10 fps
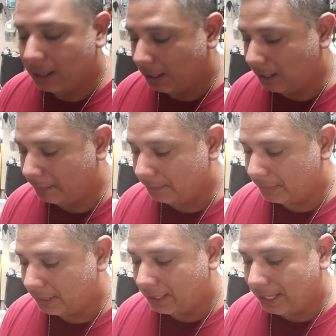And
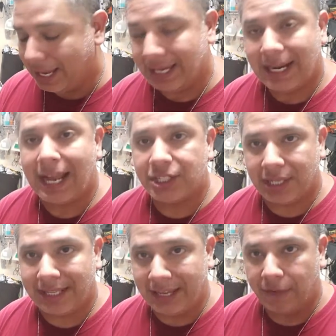
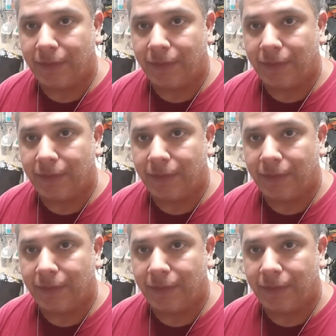their